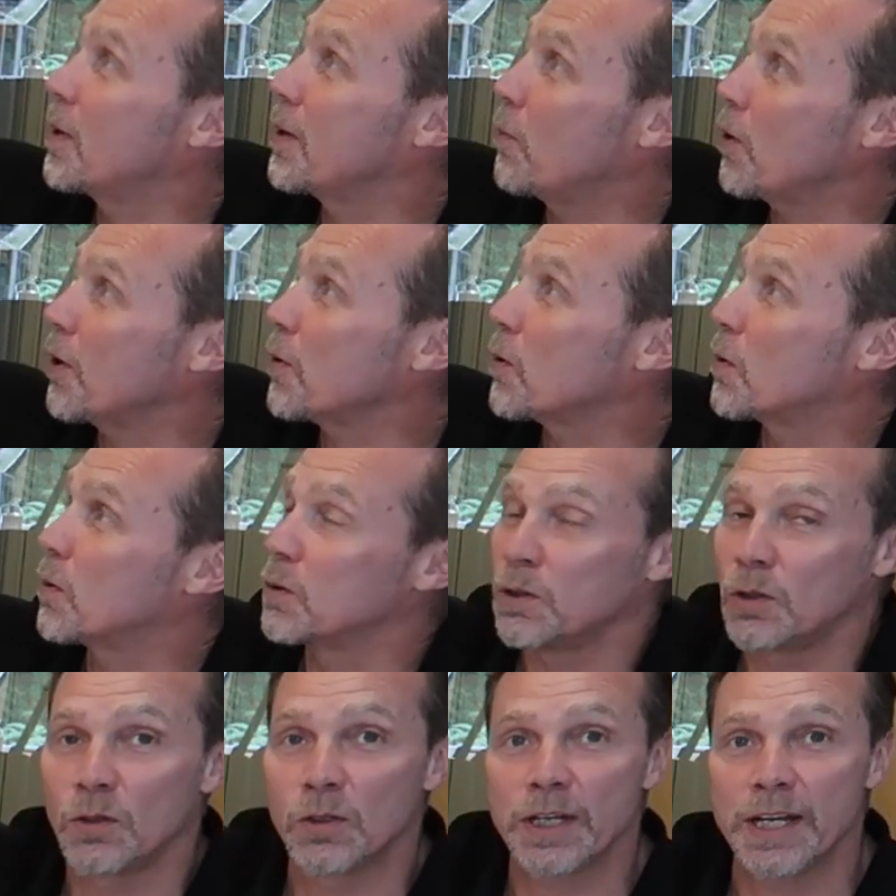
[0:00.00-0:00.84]
we want to
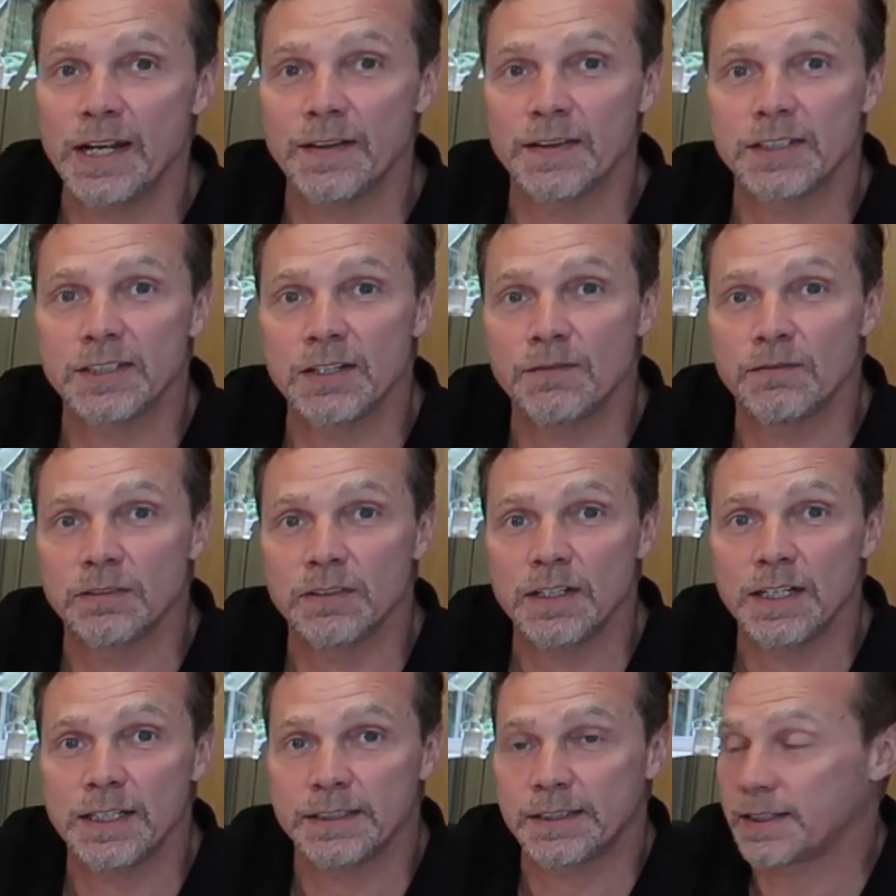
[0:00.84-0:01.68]
locate this
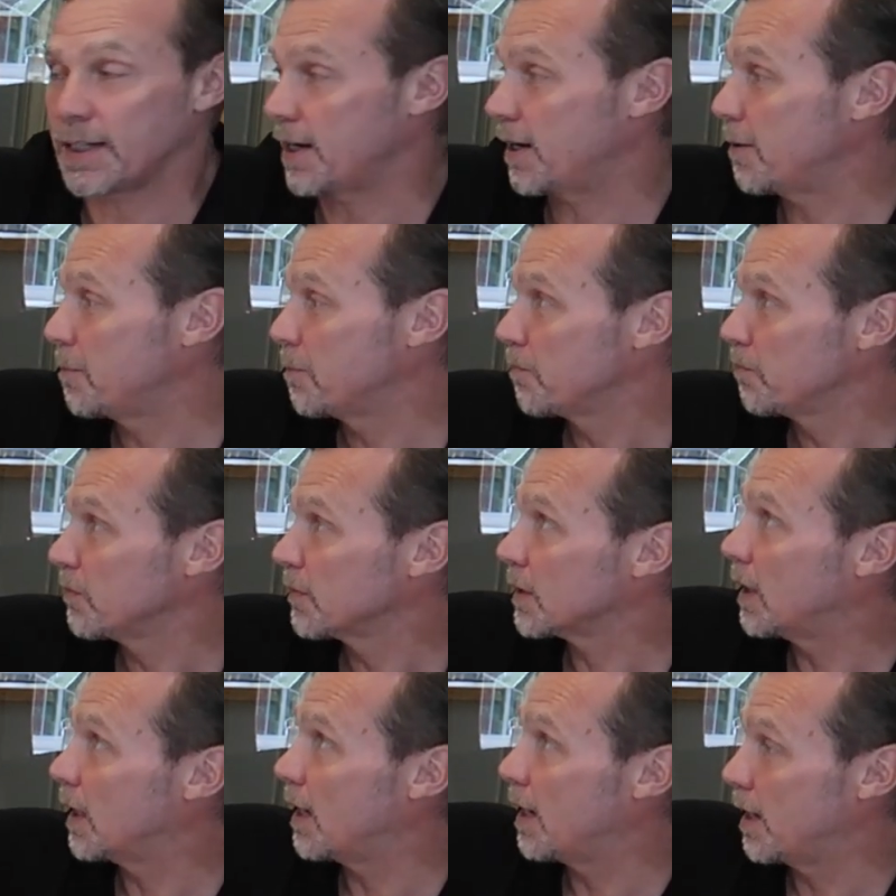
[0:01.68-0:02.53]
inverter,
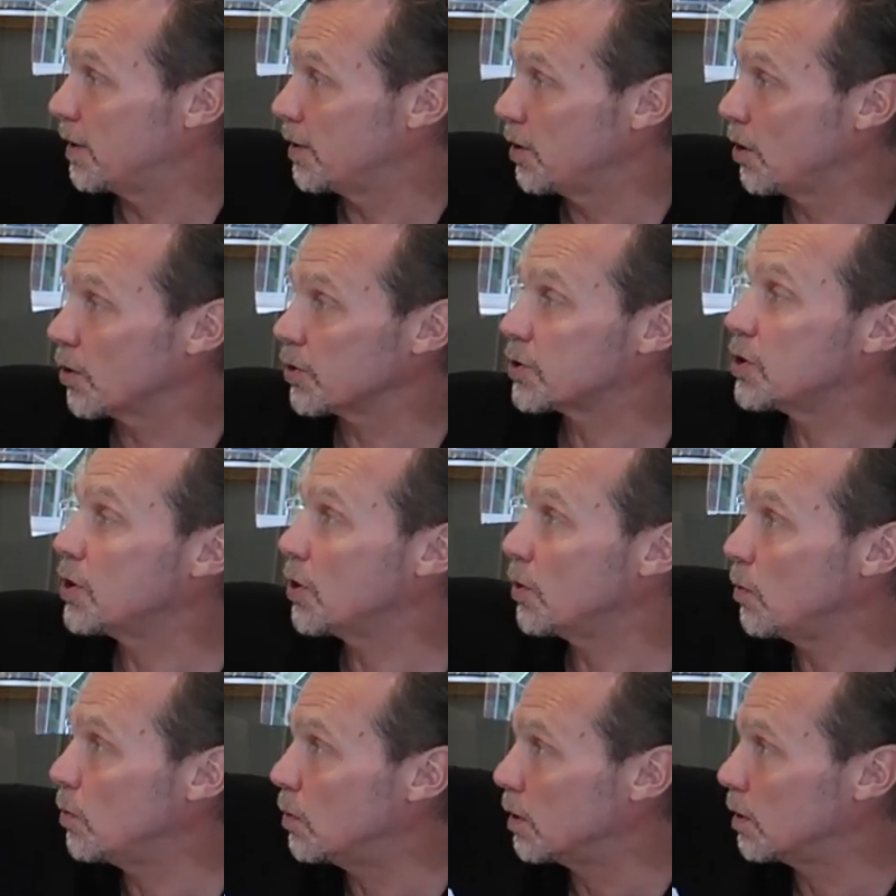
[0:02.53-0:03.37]
uh, not
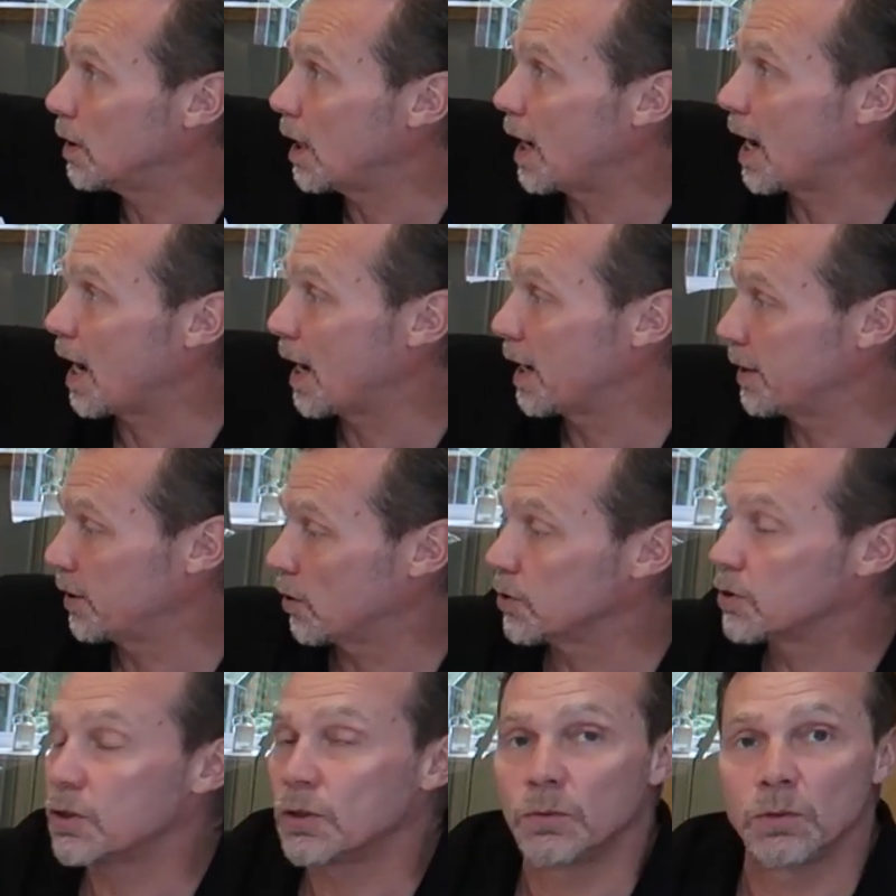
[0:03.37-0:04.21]
too high,
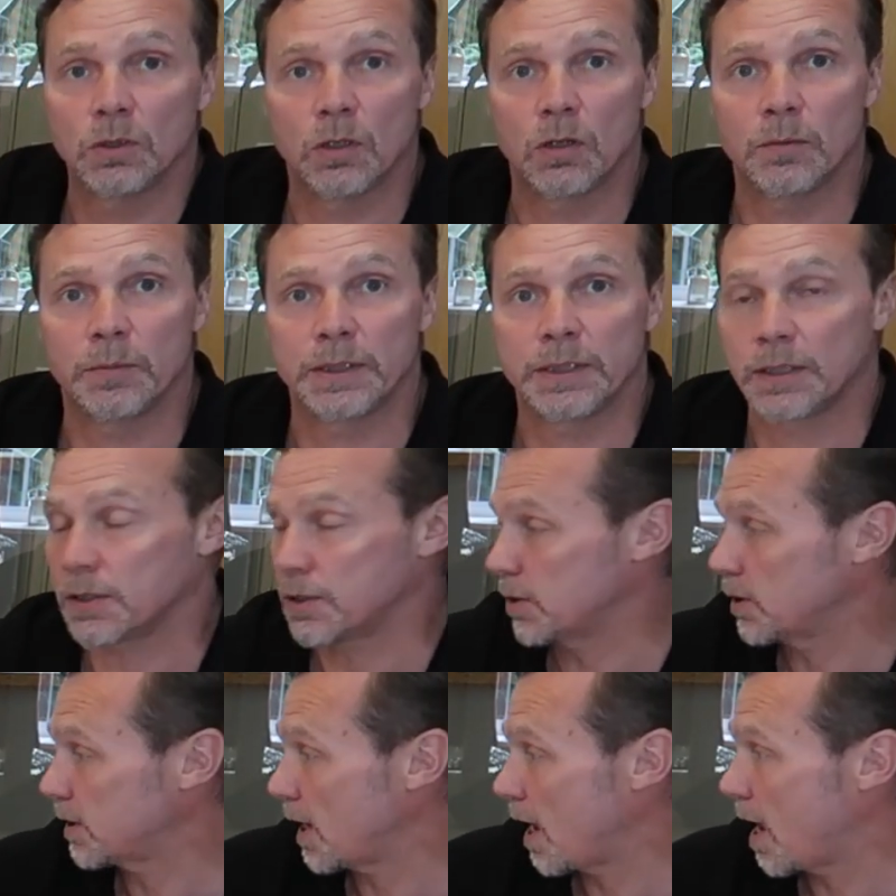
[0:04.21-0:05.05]
not too low,
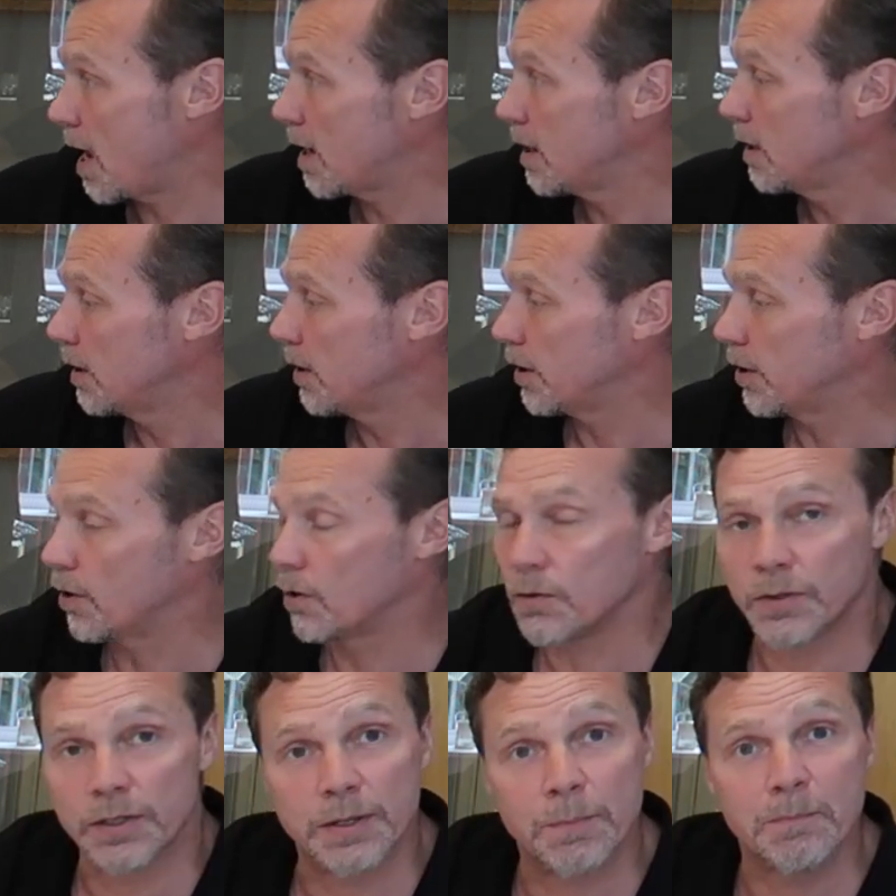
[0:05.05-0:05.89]
because uh, you
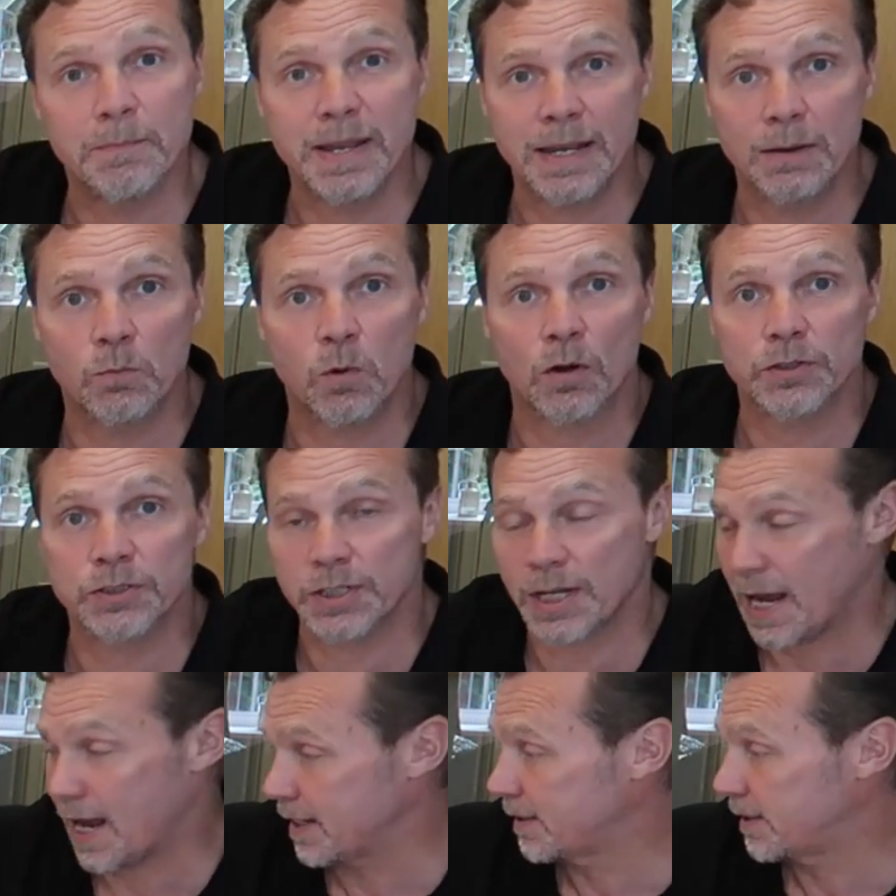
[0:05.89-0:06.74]
know they may want
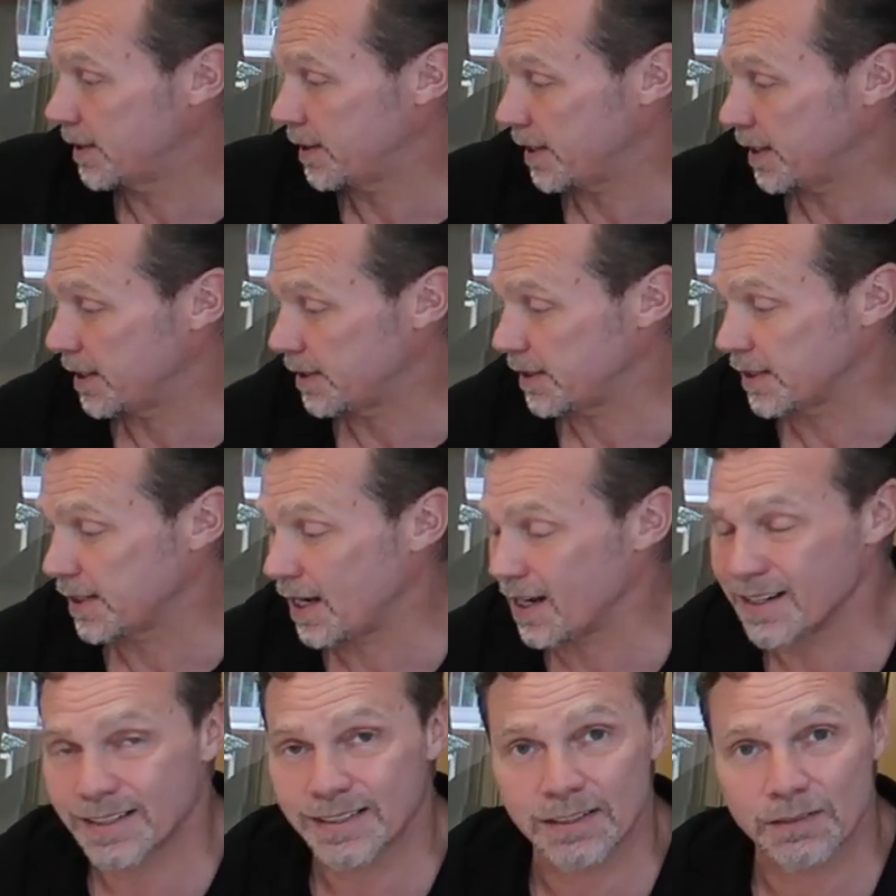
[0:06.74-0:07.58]
to add to these, and
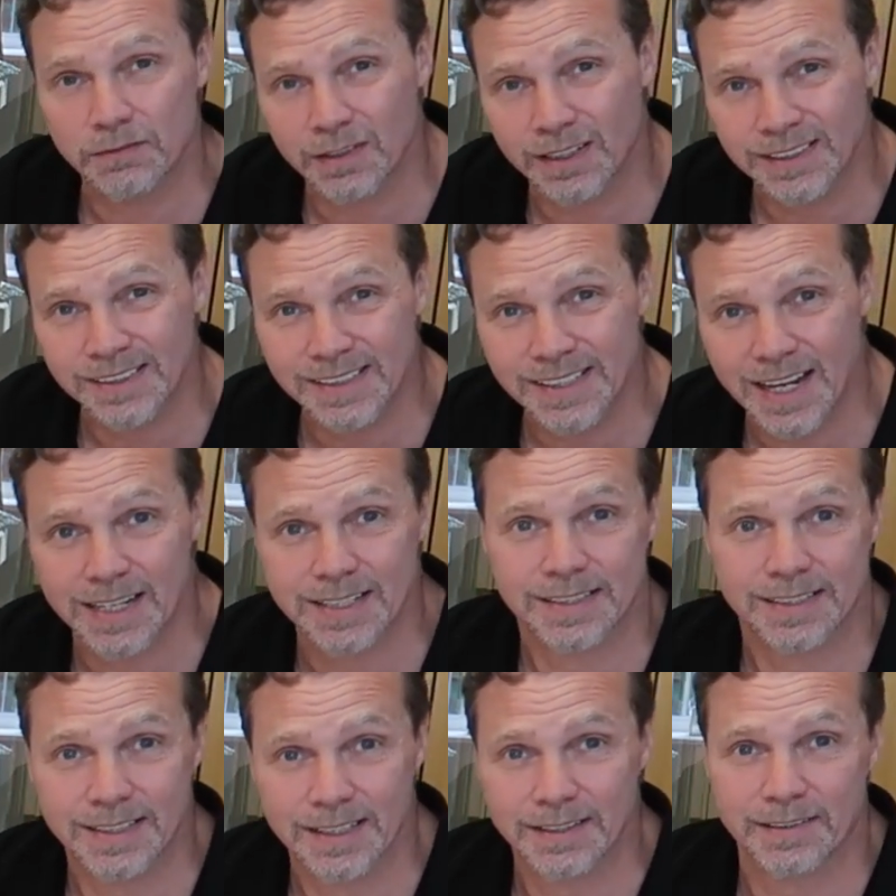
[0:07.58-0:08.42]
that is the
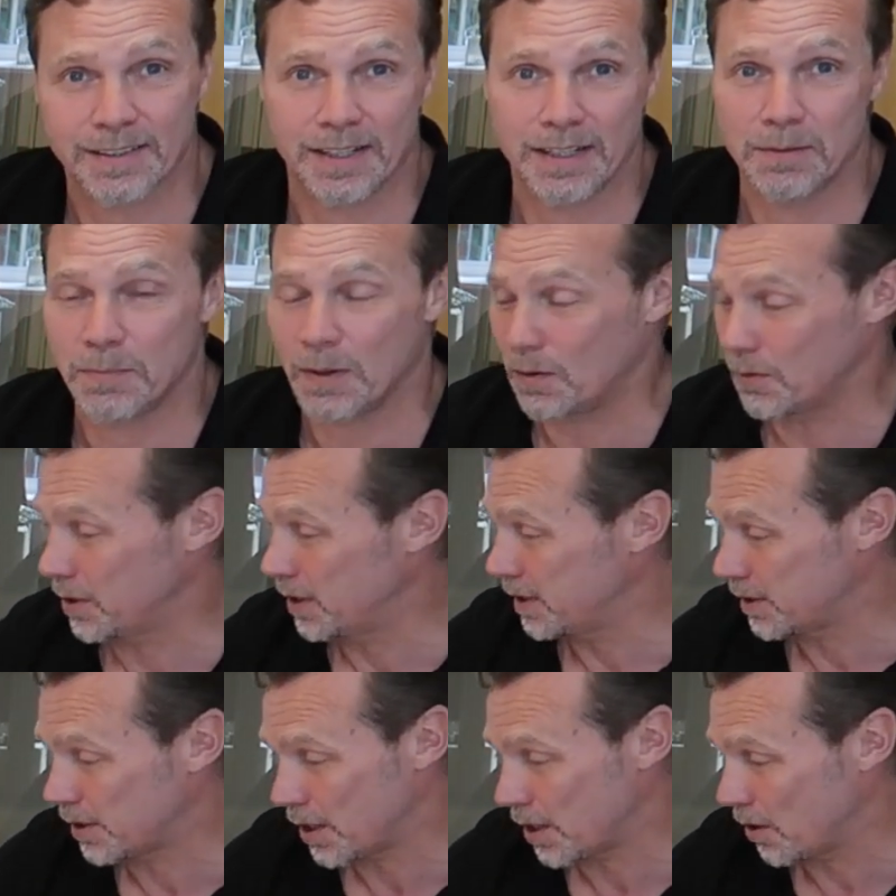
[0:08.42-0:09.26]
fantastic thing about
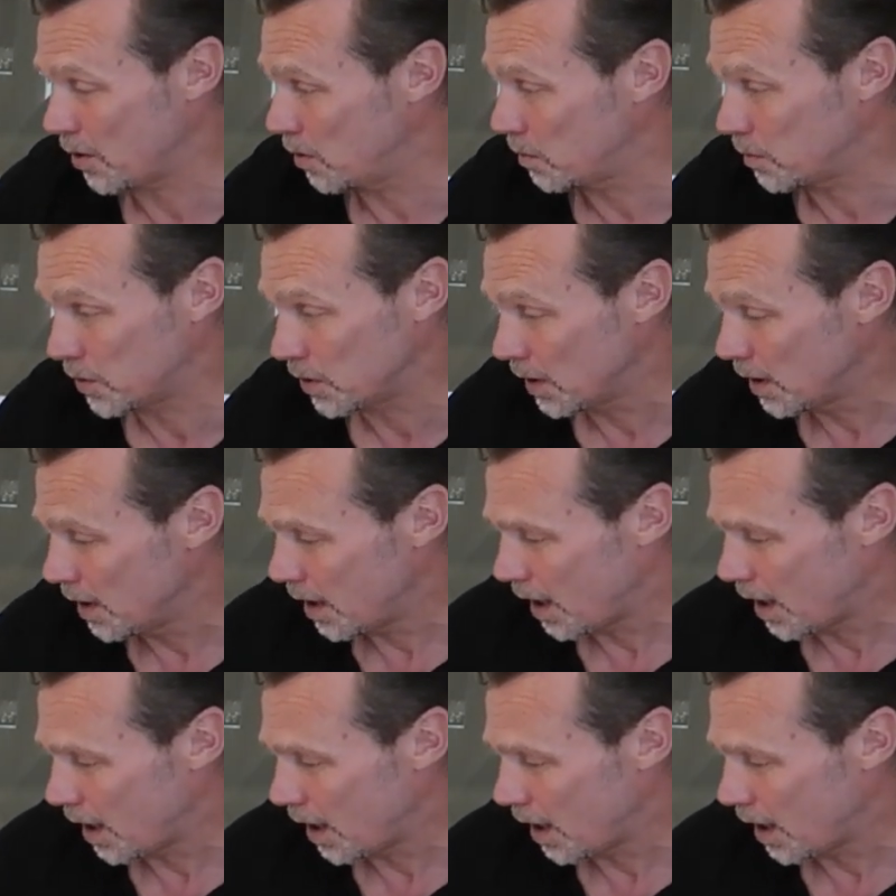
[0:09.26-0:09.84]
these cubes.